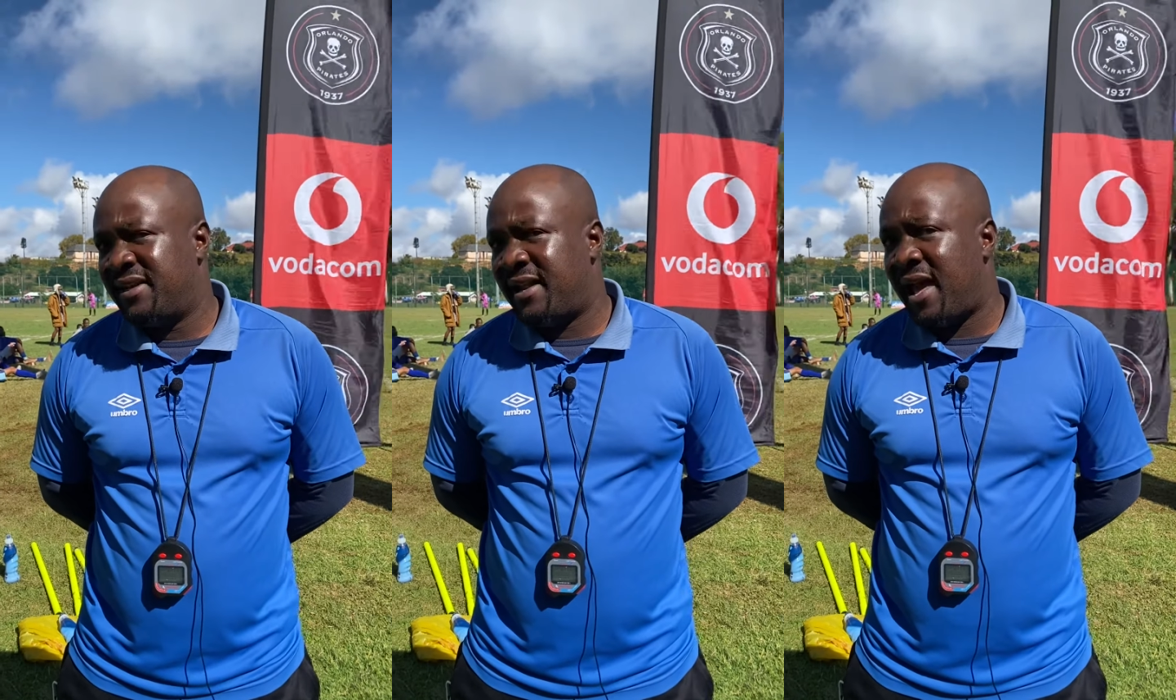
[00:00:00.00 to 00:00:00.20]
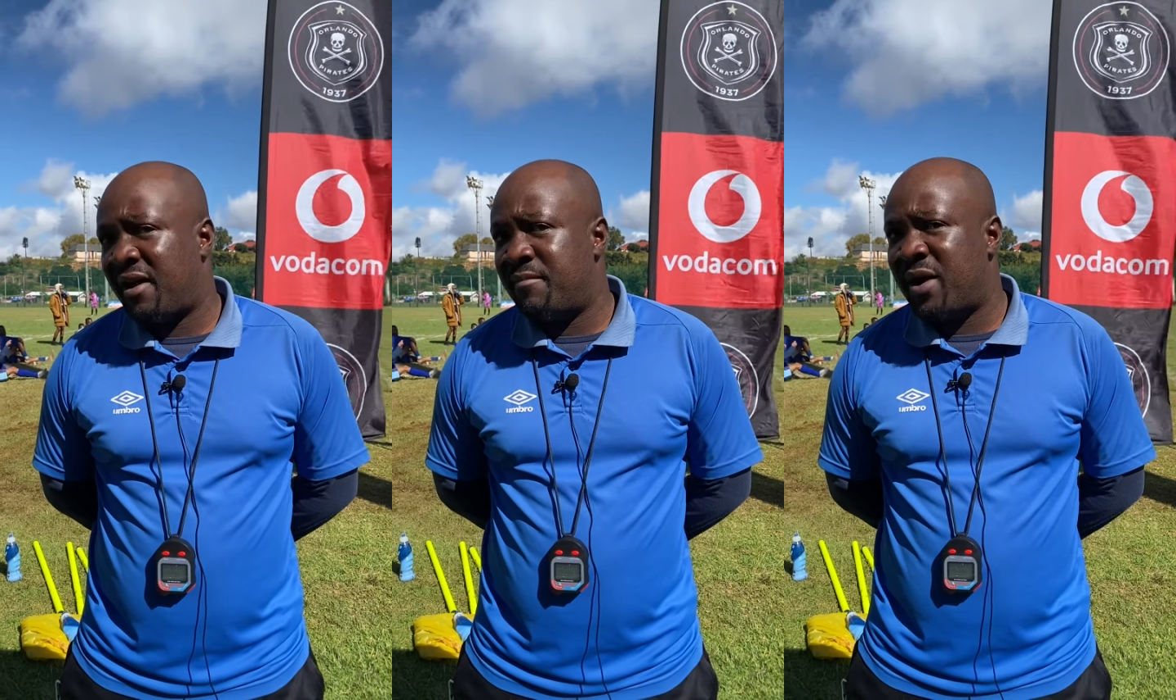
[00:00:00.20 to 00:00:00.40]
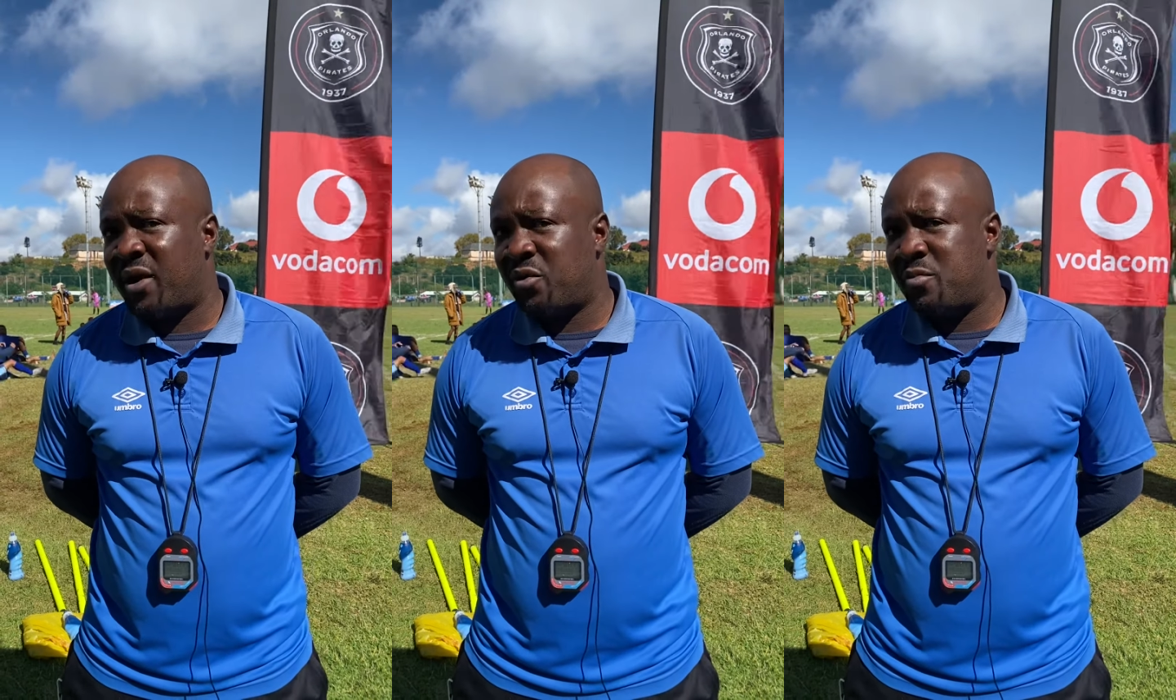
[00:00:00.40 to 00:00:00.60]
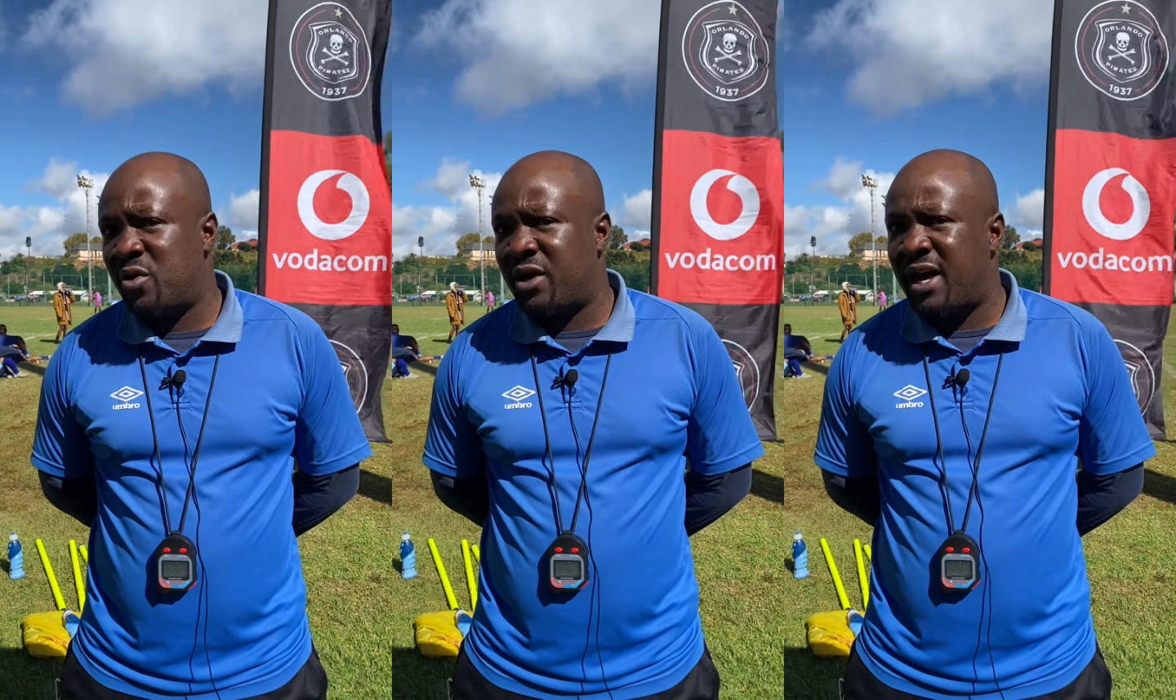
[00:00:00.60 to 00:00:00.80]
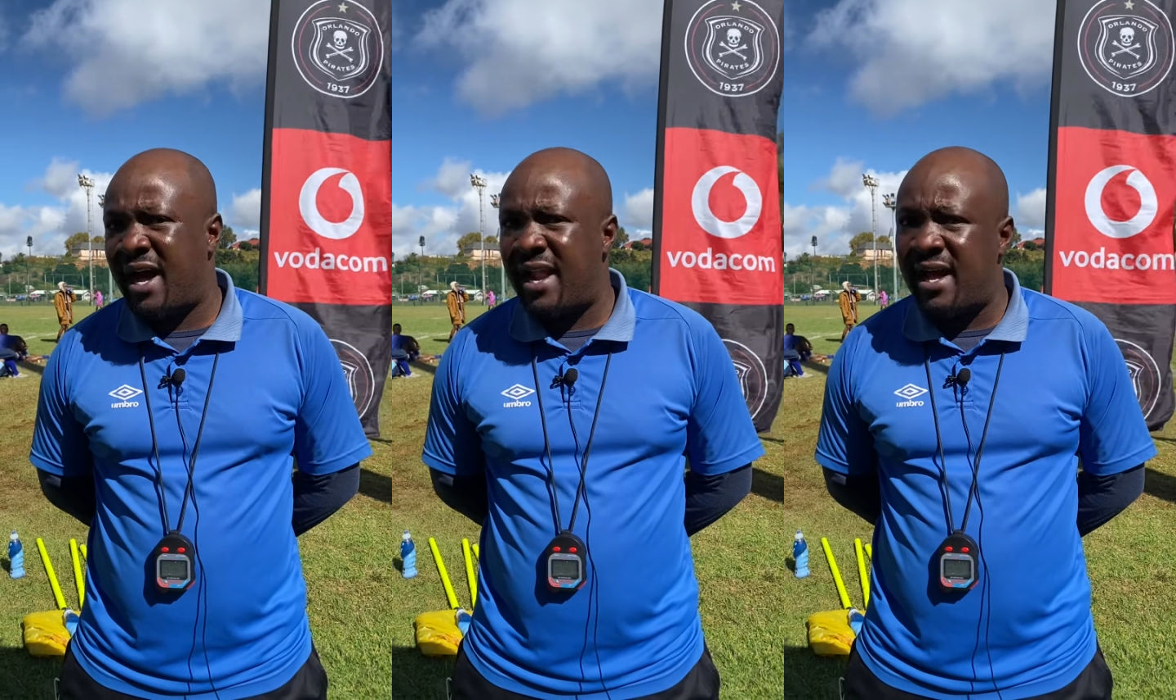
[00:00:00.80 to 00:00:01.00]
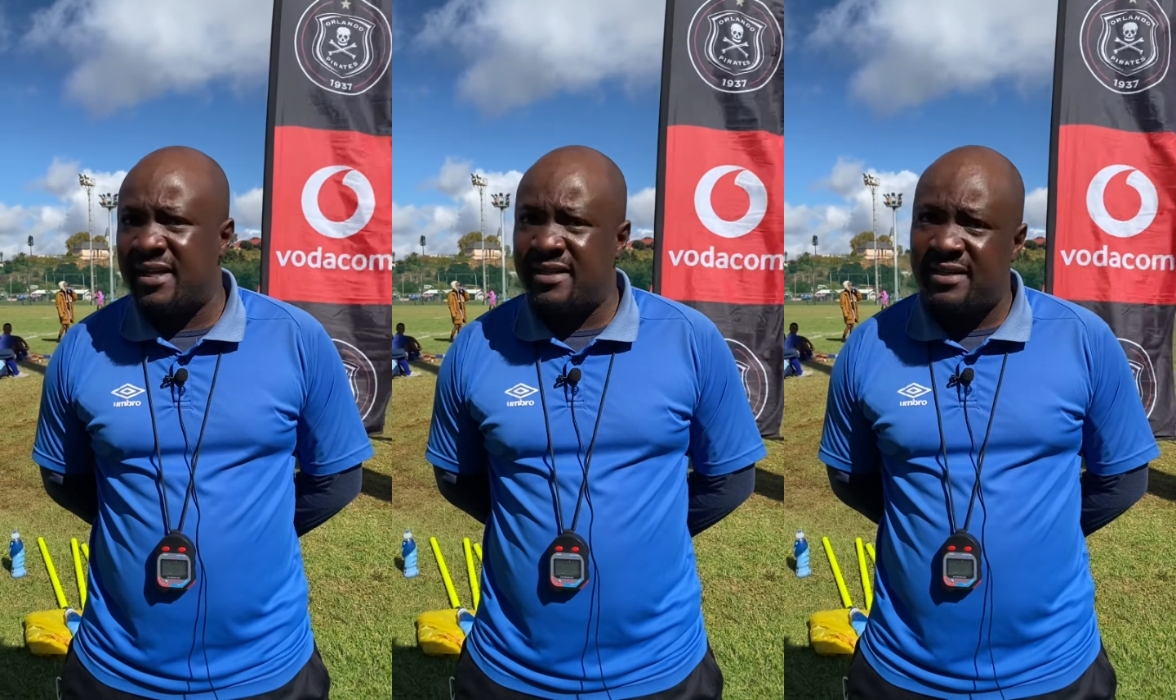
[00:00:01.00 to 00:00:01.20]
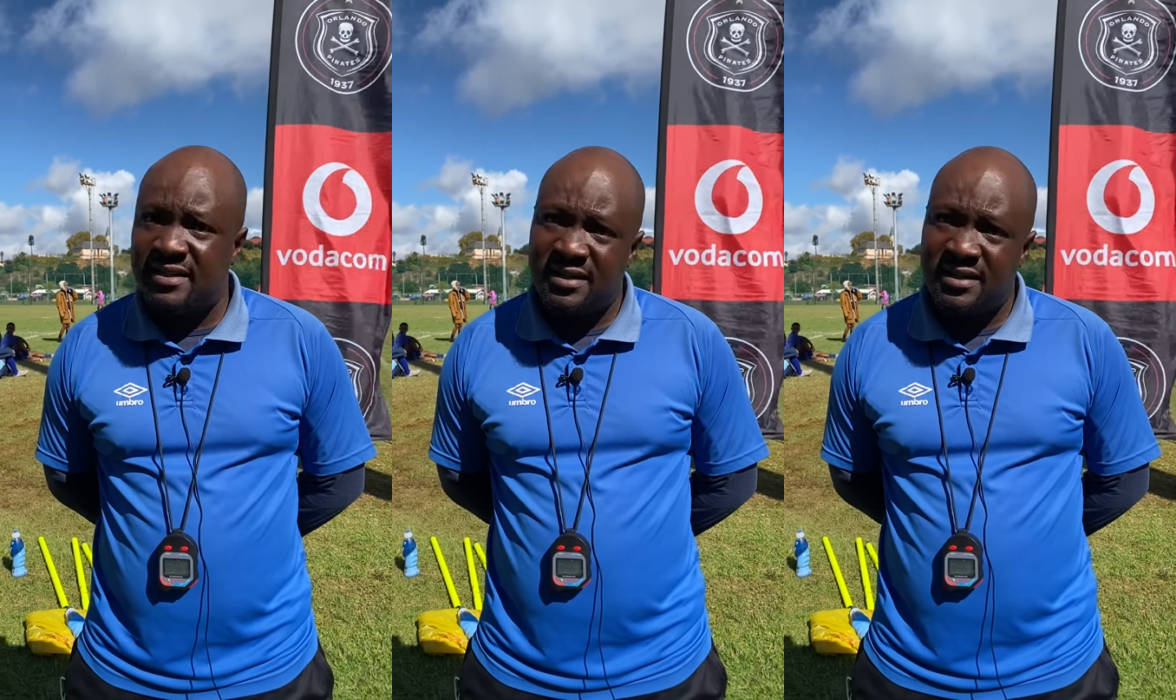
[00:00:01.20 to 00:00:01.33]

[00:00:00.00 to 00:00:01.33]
like Marumo Gallant,